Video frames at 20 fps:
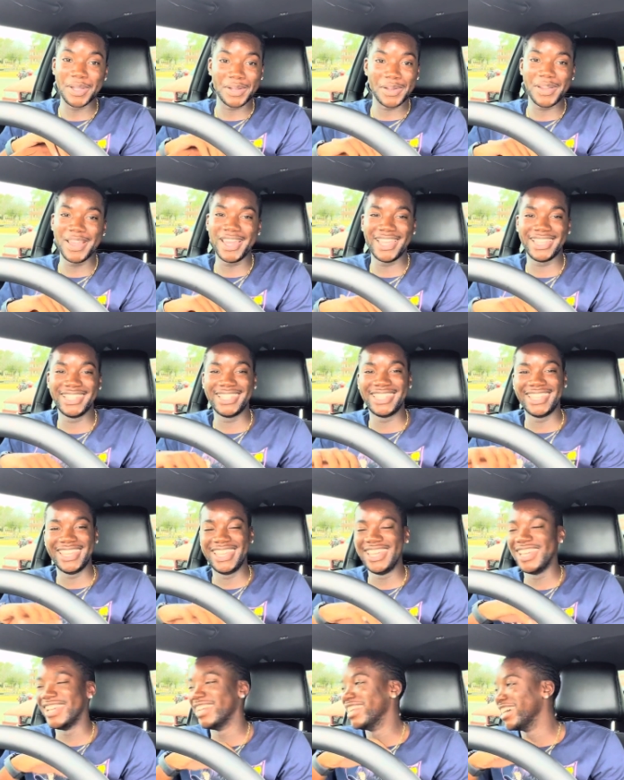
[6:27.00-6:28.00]
crazy
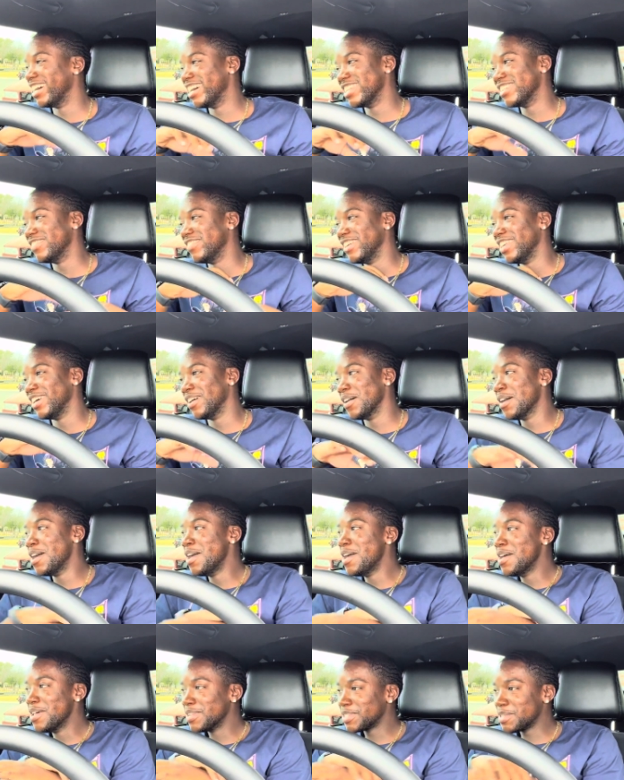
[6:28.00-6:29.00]
in the other video.
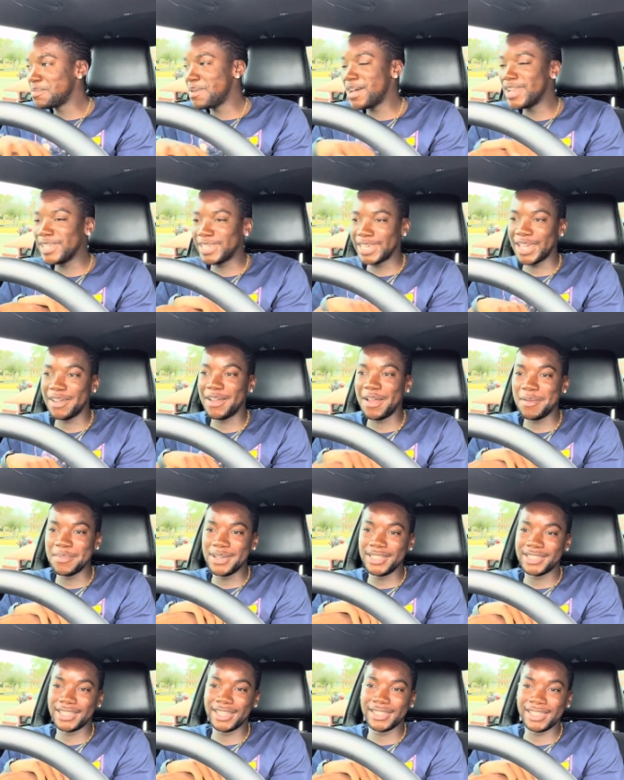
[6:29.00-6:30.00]
Somebody count how
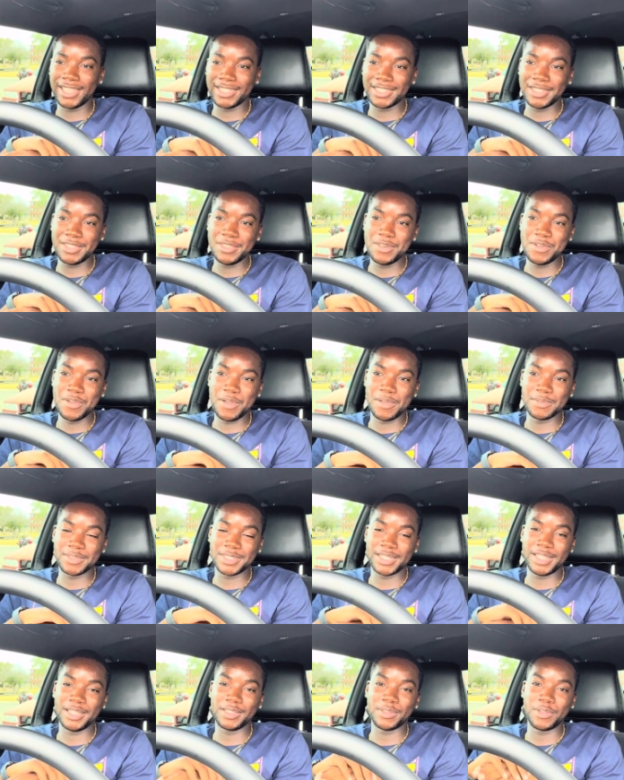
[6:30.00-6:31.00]
many times I say you know what I'm
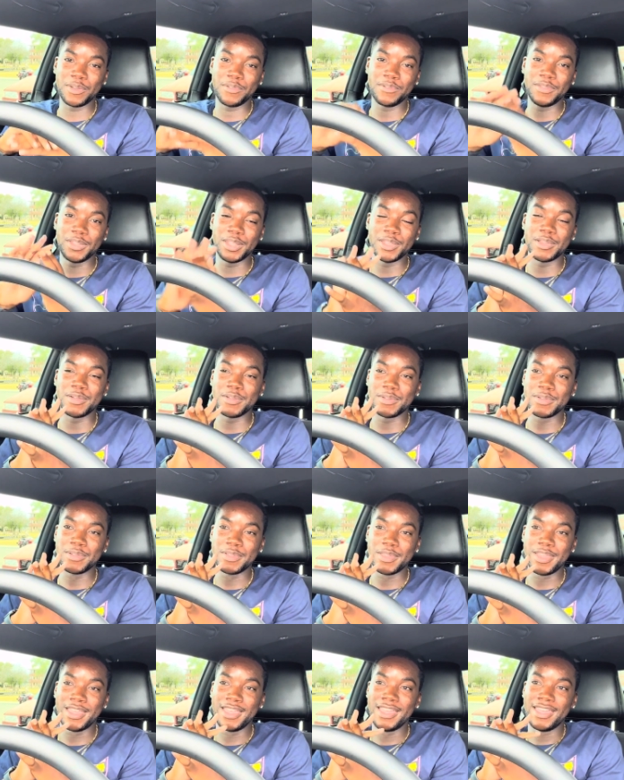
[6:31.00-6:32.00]
saying through the video
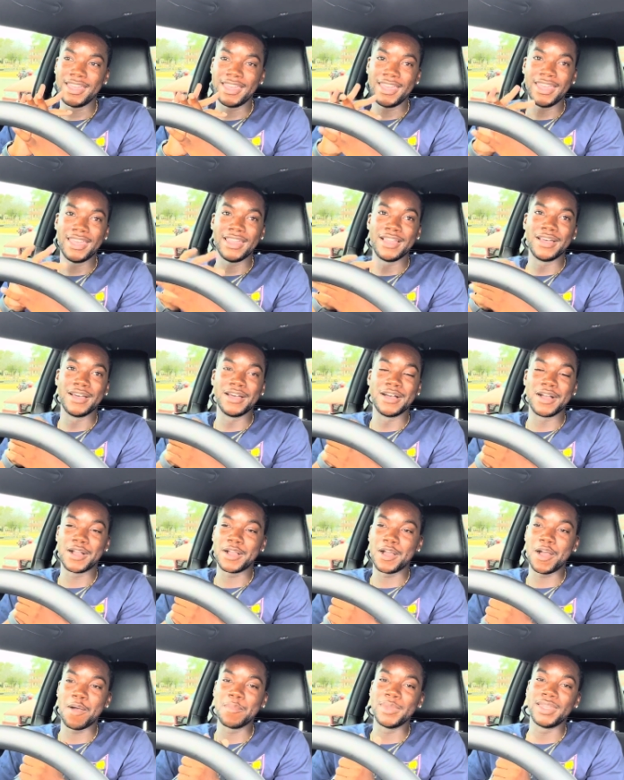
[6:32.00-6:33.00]
and uh
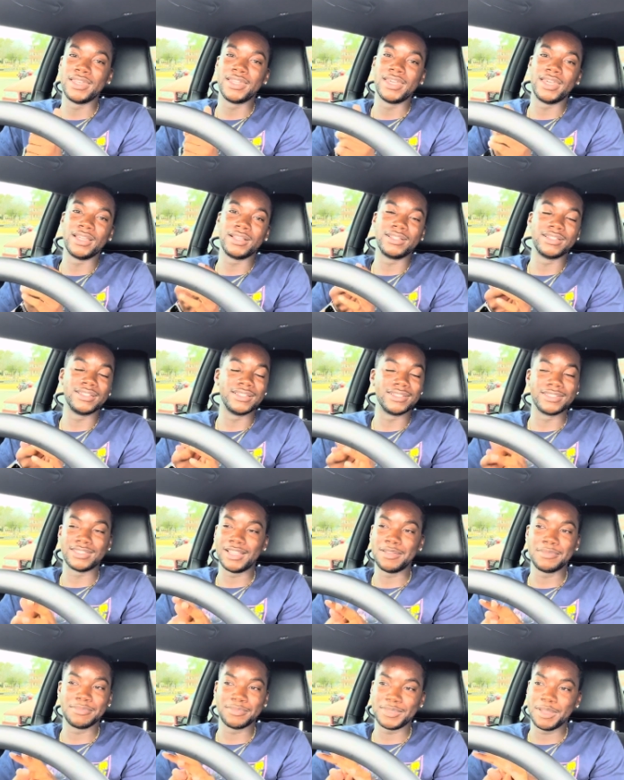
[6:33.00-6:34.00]
comment that because
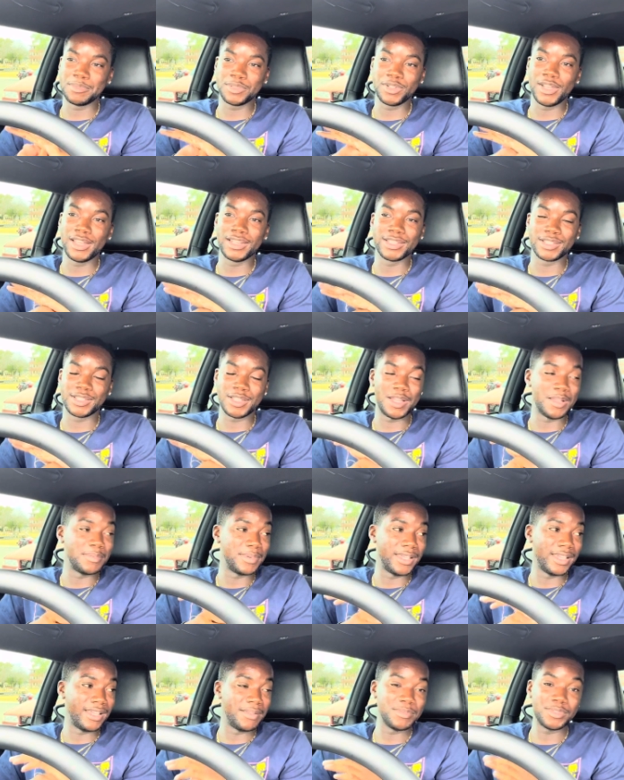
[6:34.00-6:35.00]
I'm I'm trying to stop
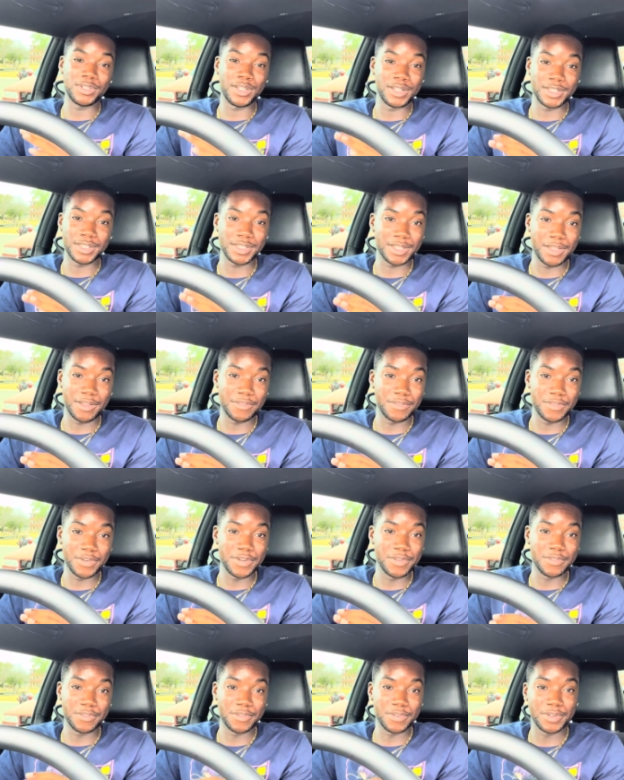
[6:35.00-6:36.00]
that. I'm trying to stop for
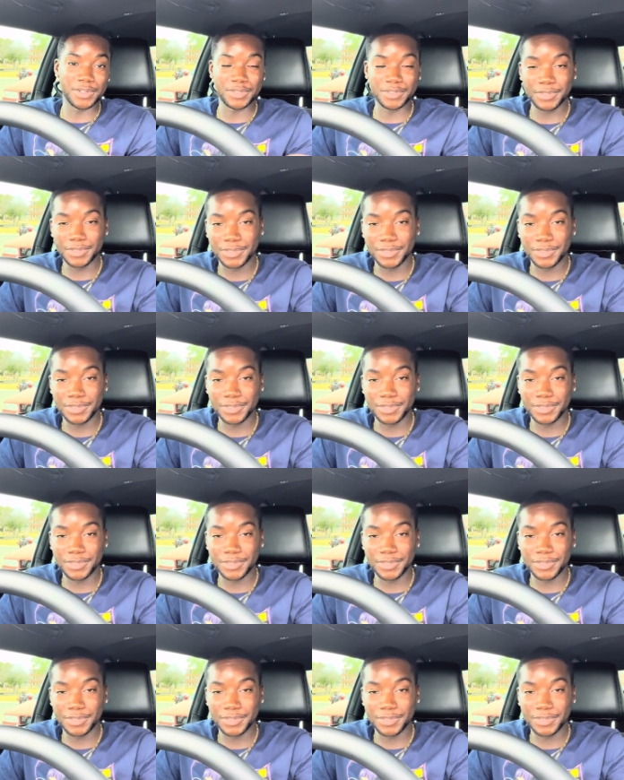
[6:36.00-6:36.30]
real for real.